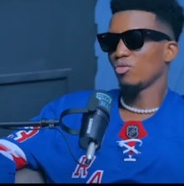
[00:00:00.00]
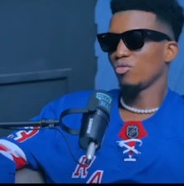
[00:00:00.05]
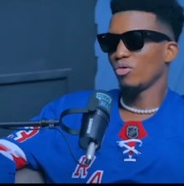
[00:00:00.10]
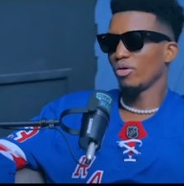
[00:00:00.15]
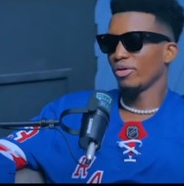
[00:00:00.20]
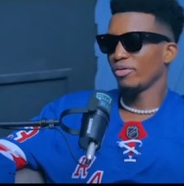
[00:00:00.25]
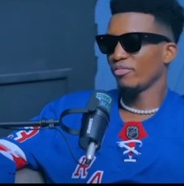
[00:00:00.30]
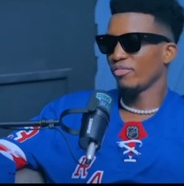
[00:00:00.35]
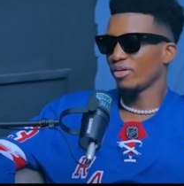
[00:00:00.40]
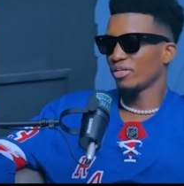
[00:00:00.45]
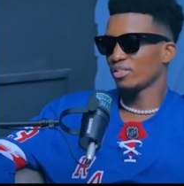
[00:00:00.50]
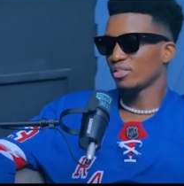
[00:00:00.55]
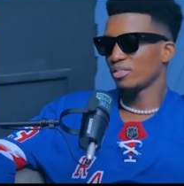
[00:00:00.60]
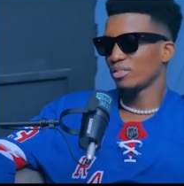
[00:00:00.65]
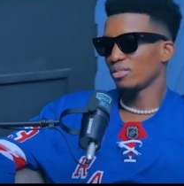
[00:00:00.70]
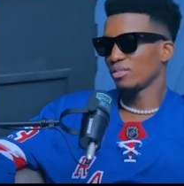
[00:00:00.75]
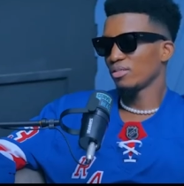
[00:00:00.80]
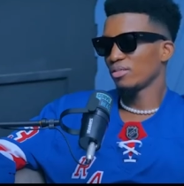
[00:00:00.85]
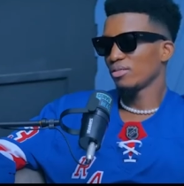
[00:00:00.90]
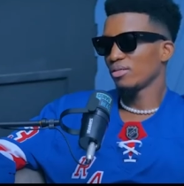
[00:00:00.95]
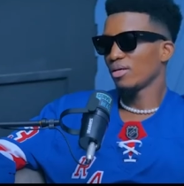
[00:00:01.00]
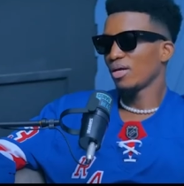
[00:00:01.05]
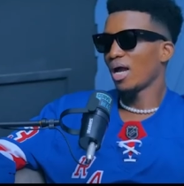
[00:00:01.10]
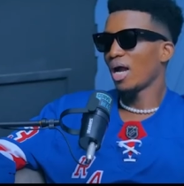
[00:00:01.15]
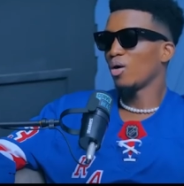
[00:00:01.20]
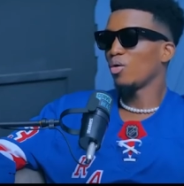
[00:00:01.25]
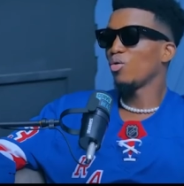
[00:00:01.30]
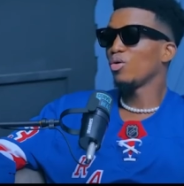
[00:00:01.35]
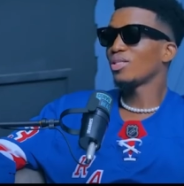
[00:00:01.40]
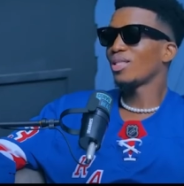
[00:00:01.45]
don't go to university.
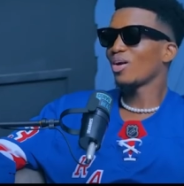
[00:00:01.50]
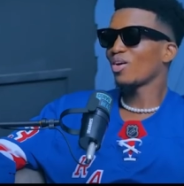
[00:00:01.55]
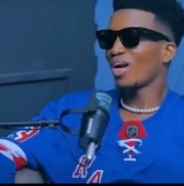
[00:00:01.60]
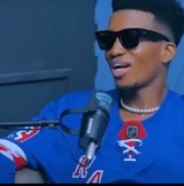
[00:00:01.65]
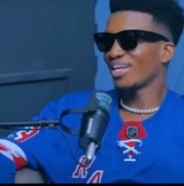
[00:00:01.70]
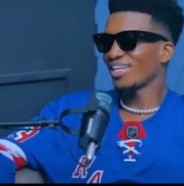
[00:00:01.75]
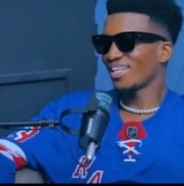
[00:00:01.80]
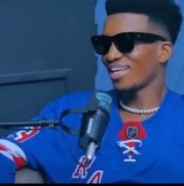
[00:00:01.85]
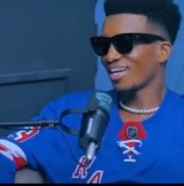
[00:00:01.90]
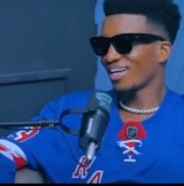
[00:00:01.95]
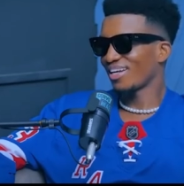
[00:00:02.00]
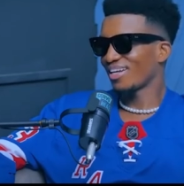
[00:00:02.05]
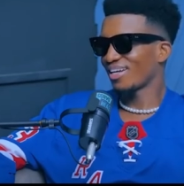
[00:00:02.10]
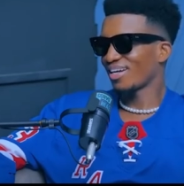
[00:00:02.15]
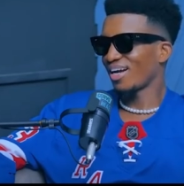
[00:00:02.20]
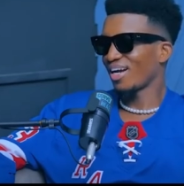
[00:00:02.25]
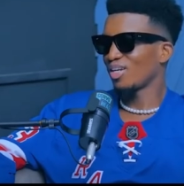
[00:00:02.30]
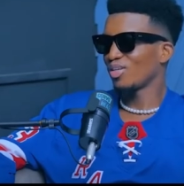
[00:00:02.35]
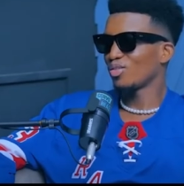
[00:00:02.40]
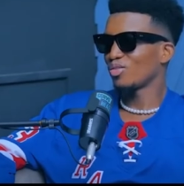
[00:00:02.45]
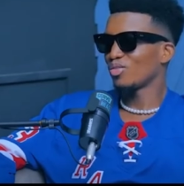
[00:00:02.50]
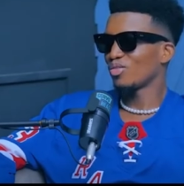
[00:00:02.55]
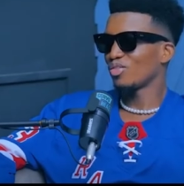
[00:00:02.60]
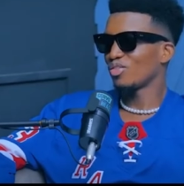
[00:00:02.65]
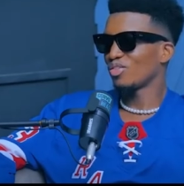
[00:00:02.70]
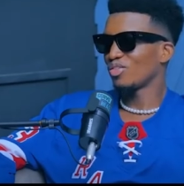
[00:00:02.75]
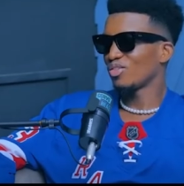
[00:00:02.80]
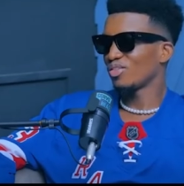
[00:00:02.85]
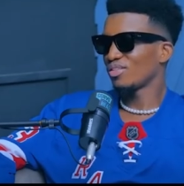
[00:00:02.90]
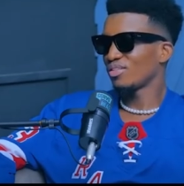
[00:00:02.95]
Okay. I go to Takoradi Technical
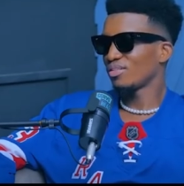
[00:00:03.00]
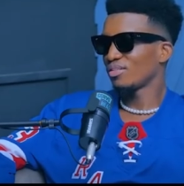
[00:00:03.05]
Institute.